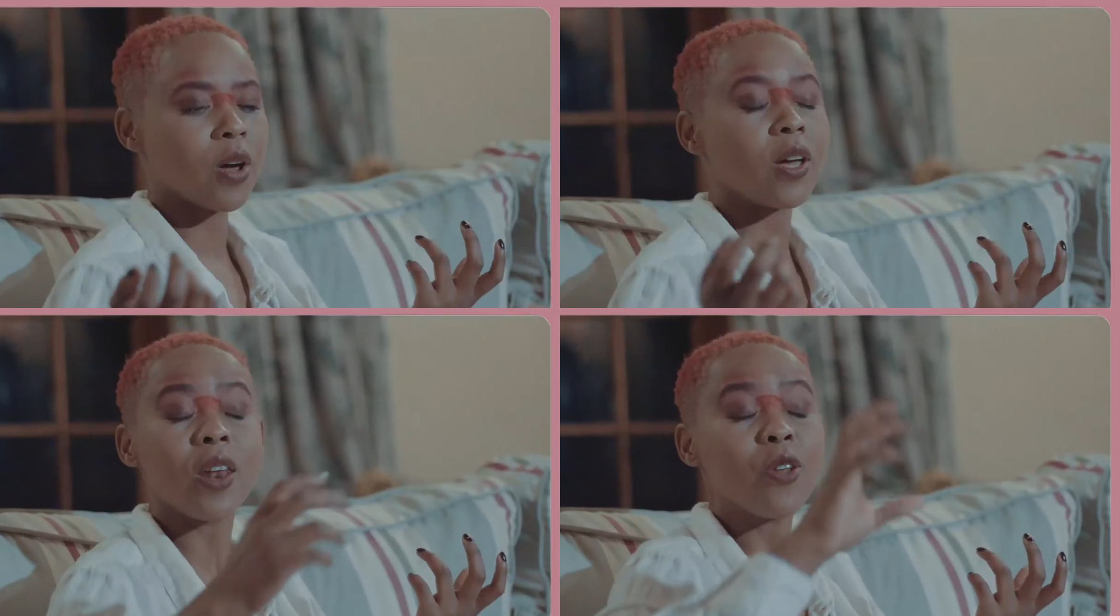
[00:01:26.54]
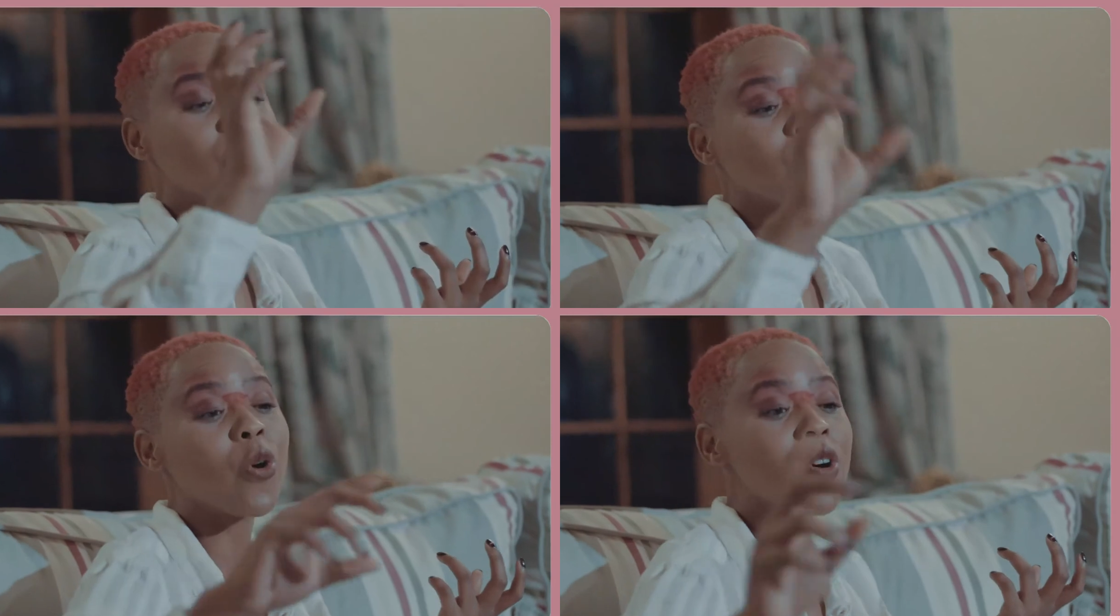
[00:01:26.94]
uh, no
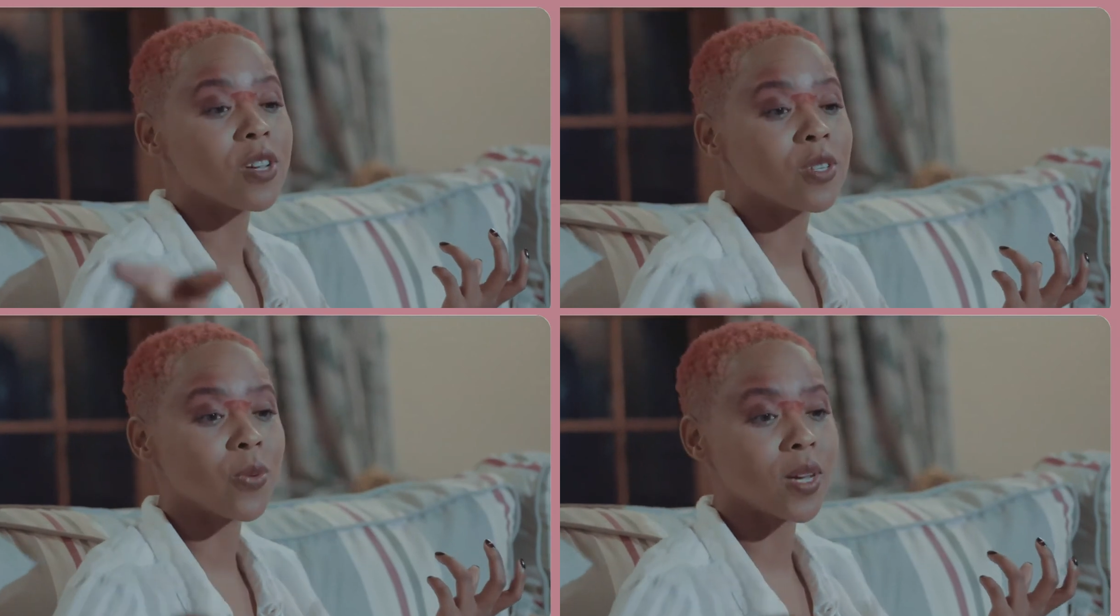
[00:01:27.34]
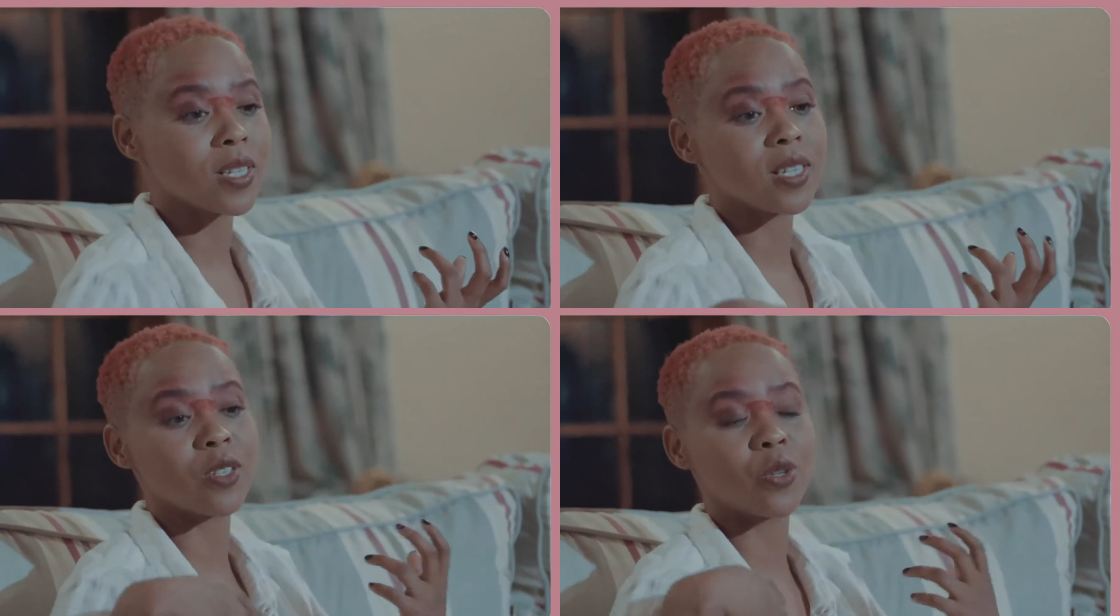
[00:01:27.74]
the chorus where it
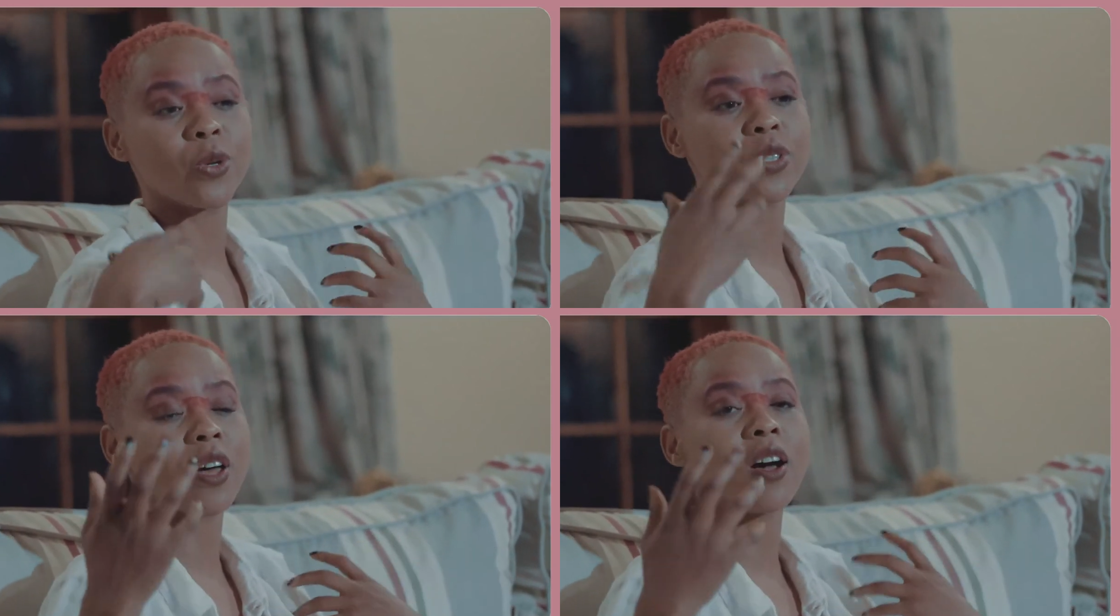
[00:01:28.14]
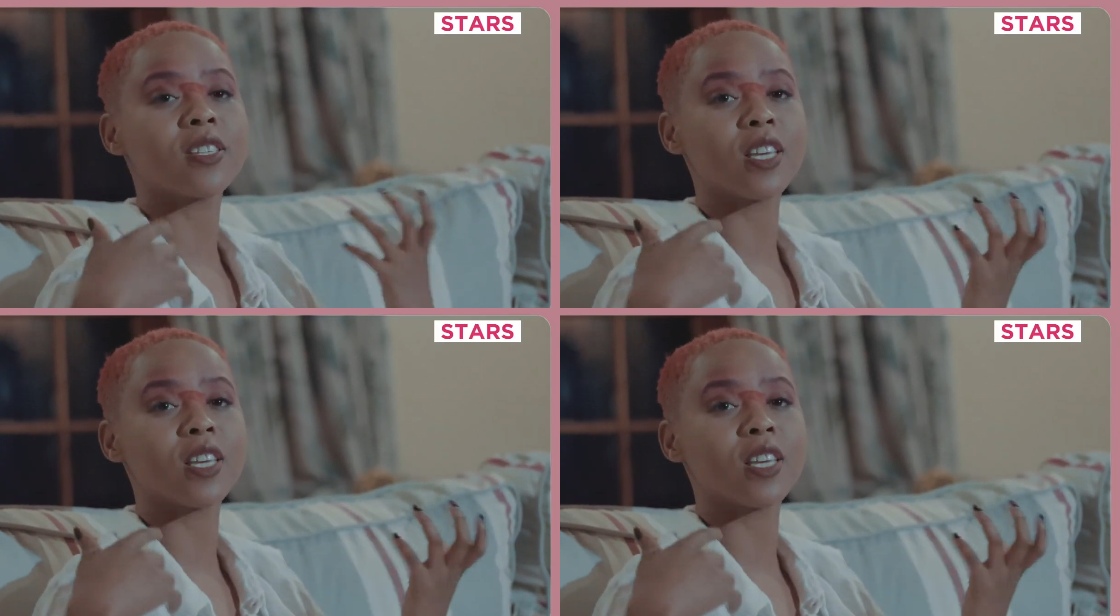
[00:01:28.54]
says you know stars